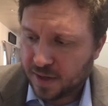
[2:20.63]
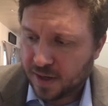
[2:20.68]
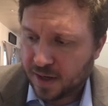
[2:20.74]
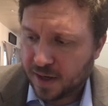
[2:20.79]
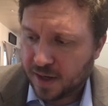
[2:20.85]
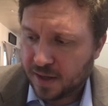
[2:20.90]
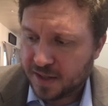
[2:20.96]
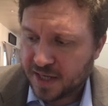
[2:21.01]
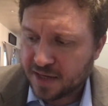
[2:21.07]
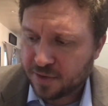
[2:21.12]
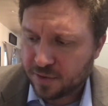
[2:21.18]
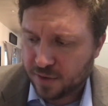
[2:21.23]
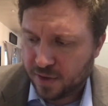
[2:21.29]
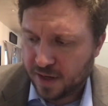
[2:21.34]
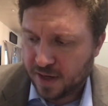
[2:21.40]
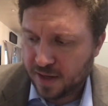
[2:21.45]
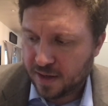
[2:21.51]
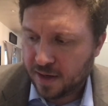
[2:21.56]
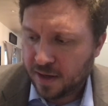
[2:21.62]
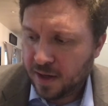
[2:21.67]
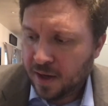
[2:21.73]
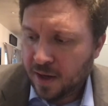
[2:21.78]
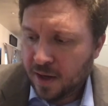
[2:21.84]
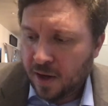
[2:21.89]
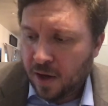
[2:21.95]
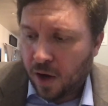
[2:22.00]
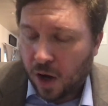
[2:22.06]
yesterday, that
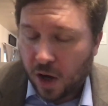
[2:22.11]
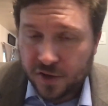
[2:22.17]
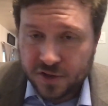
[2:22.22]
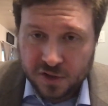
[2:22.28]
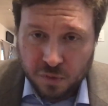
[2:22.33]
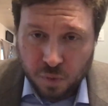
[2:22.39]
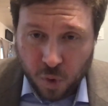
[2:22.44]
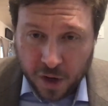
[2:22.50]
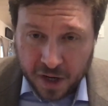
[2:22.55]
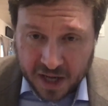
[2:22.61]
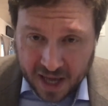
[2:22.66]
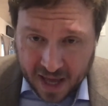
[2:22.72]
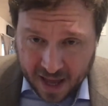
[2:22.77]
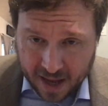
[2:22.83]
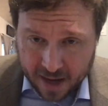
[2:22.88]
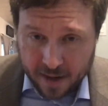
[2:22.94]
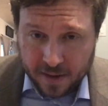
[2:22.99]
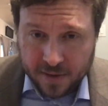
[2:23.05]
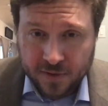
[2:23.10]
Austin won again.